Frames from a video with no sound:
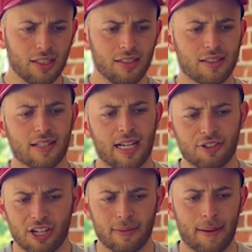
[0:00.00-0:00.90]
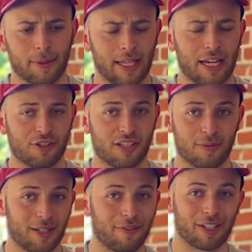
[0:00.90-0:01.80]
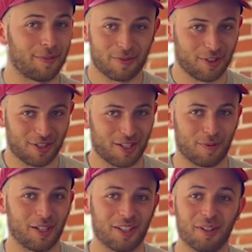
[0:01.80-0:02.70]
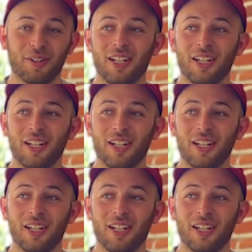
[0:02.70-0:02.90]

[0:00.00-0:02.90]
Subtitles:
design job applications, whatever comes first, that's what I'll do.